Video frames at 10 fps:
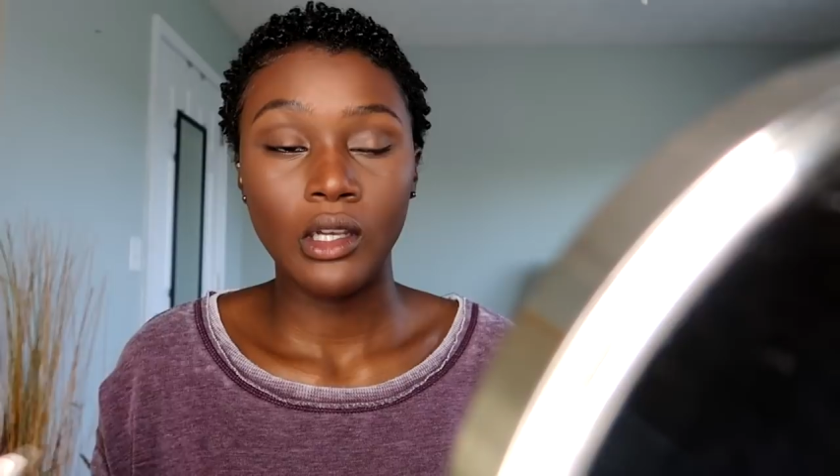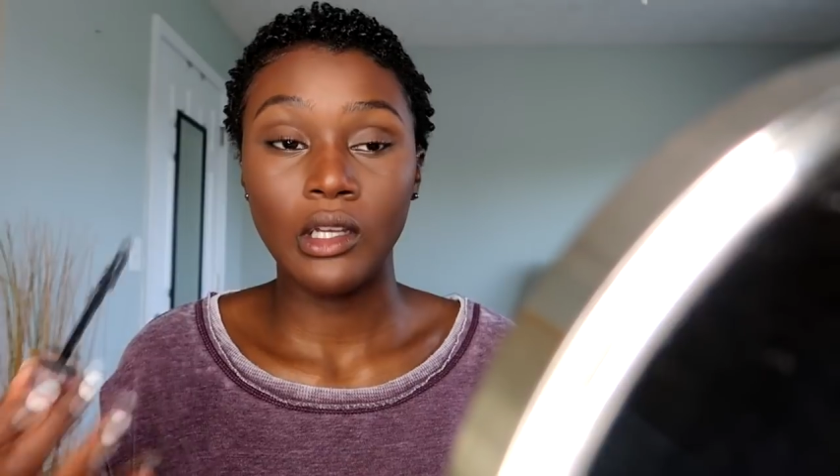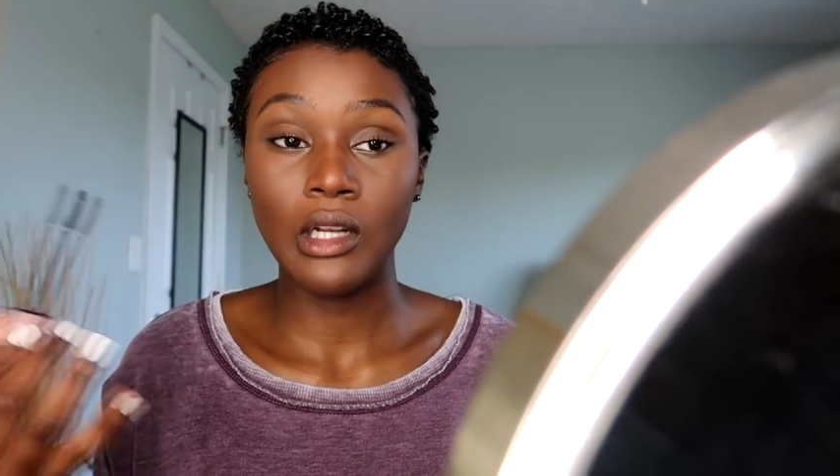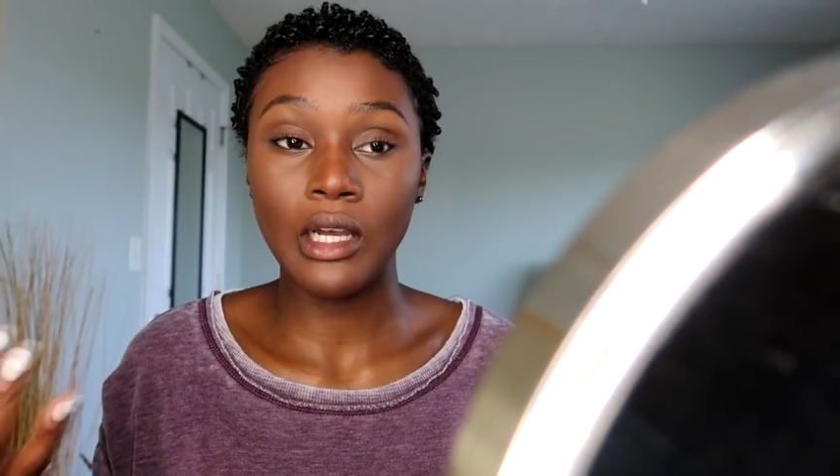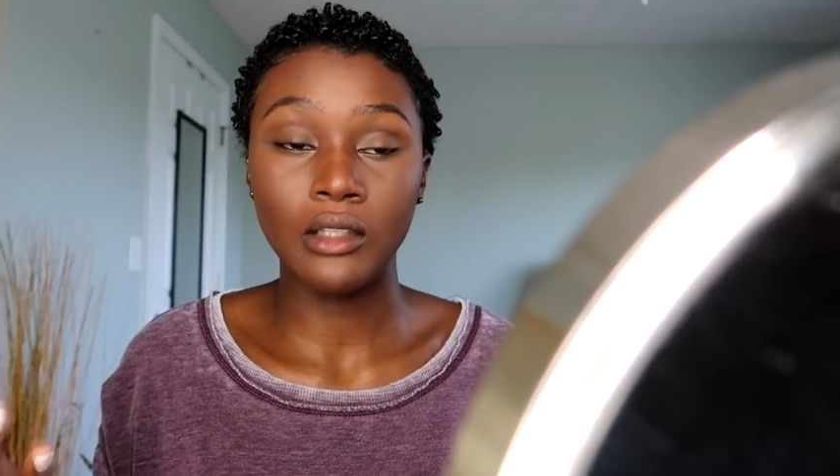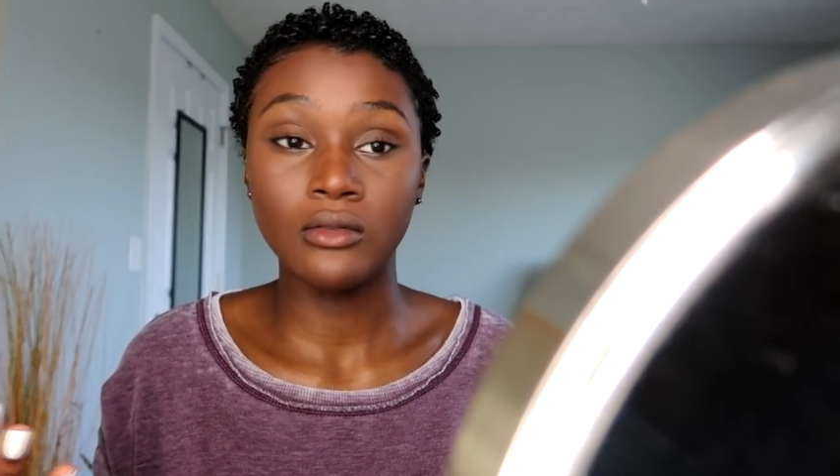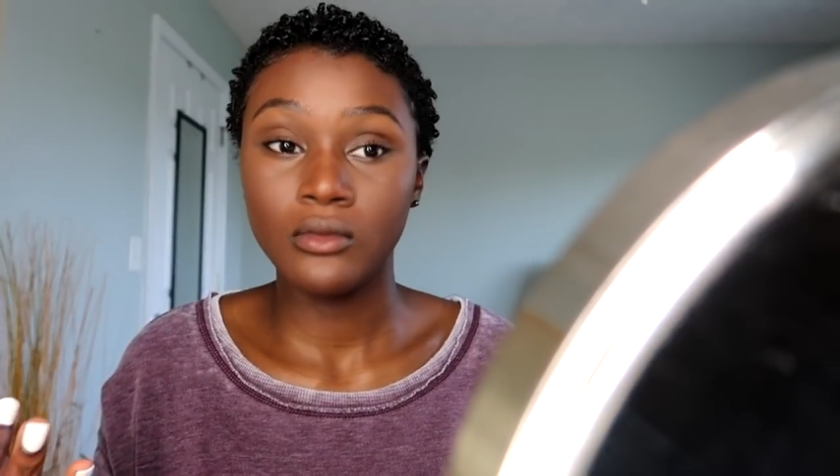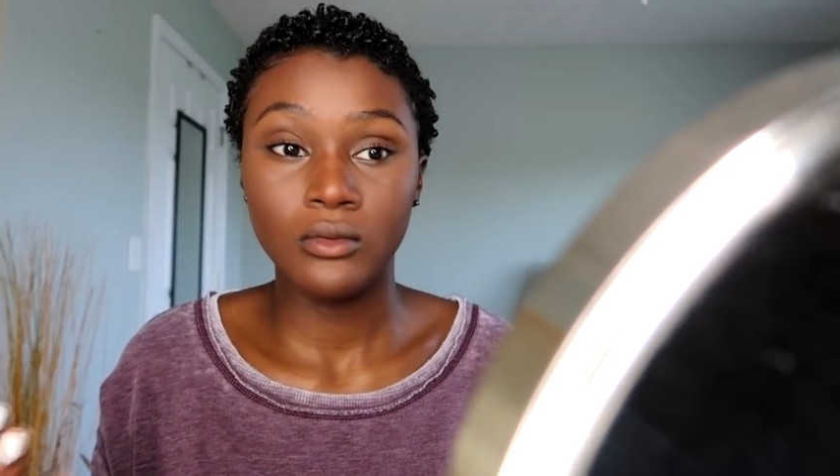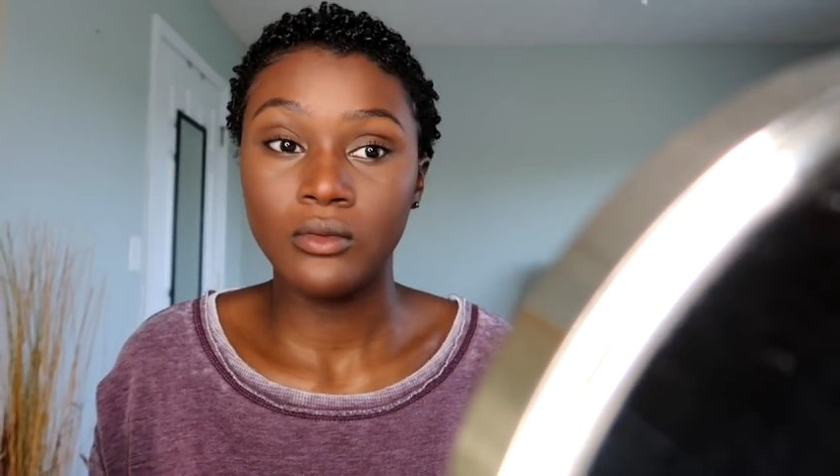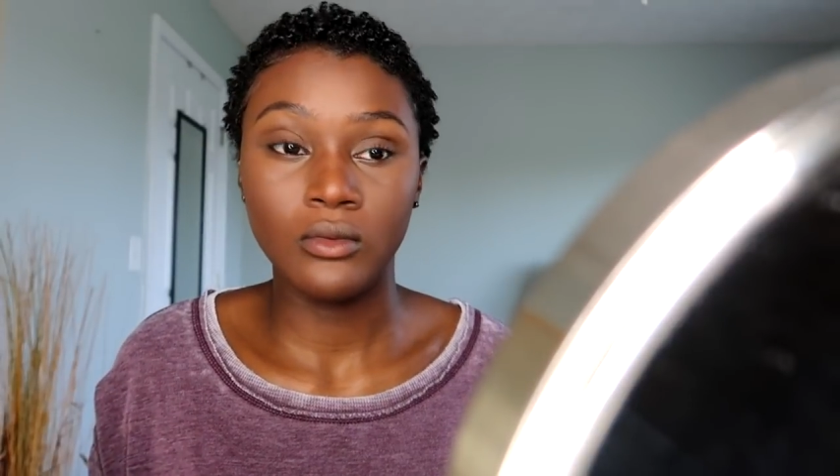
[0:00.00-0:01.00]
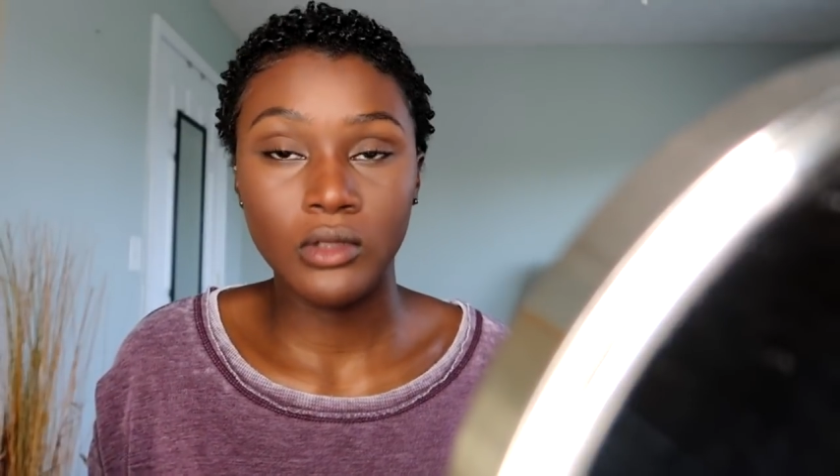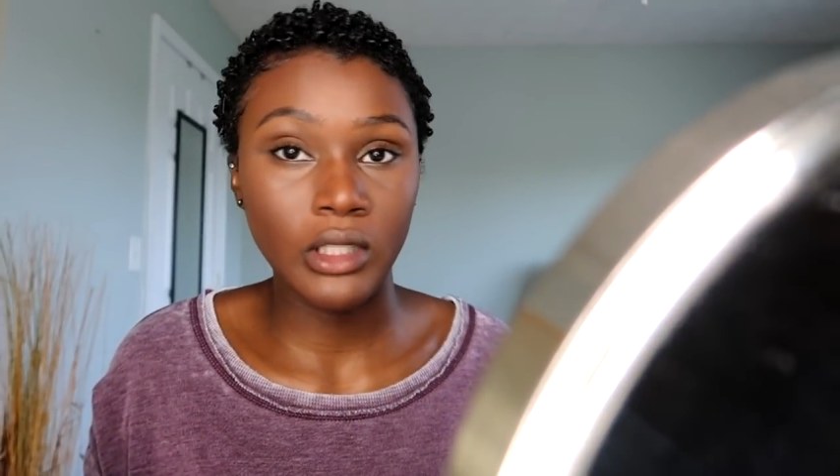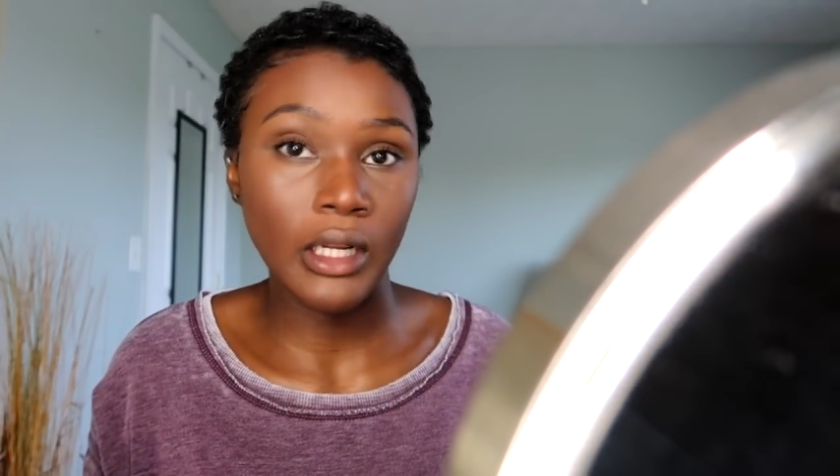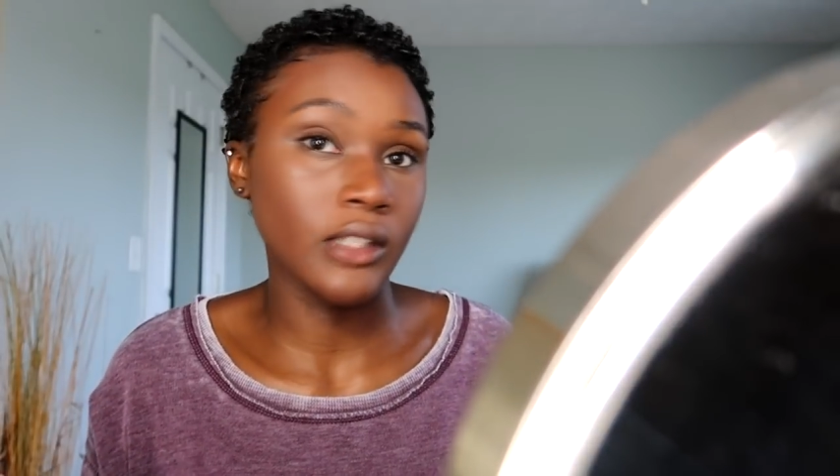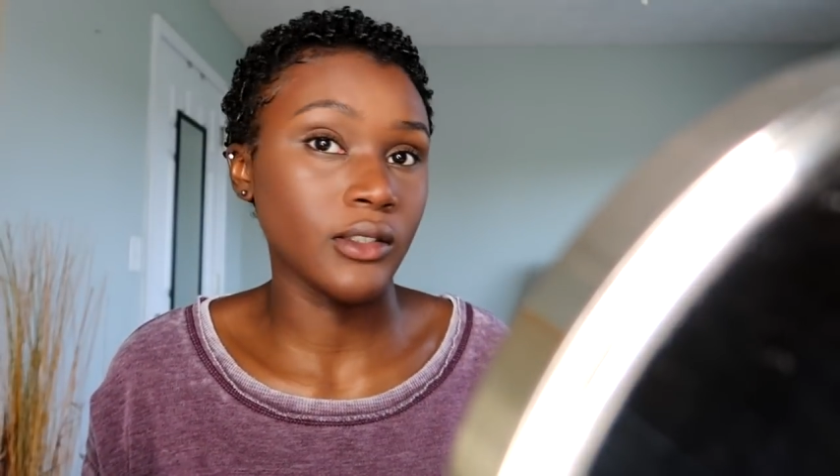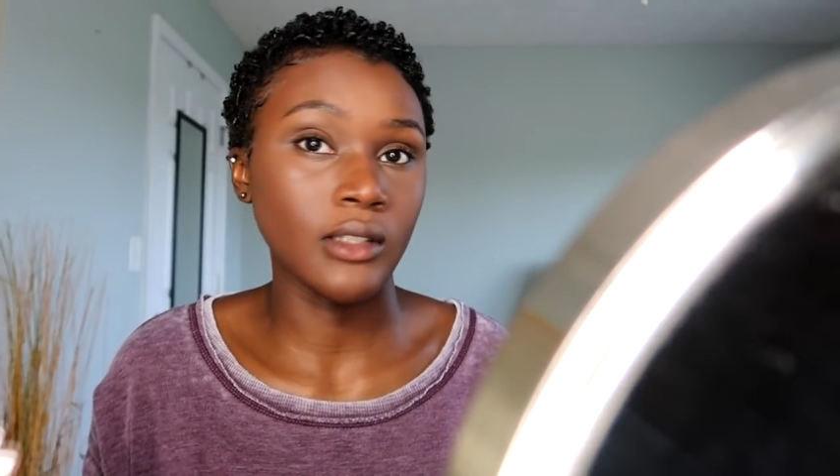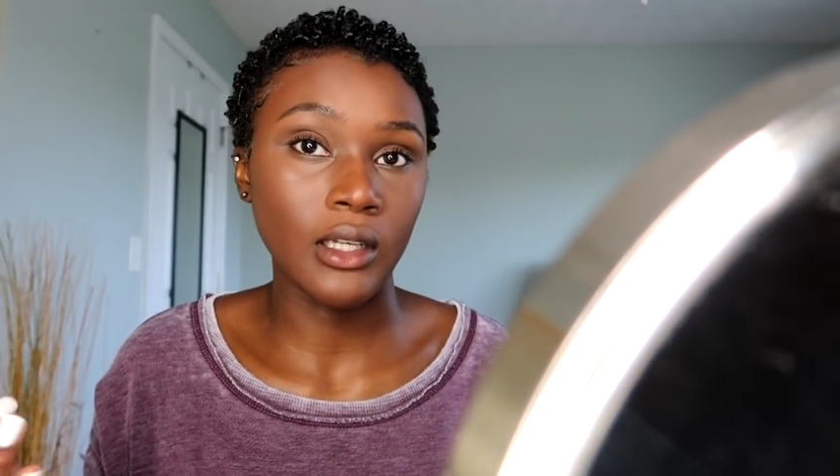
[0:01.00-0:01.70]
and today's just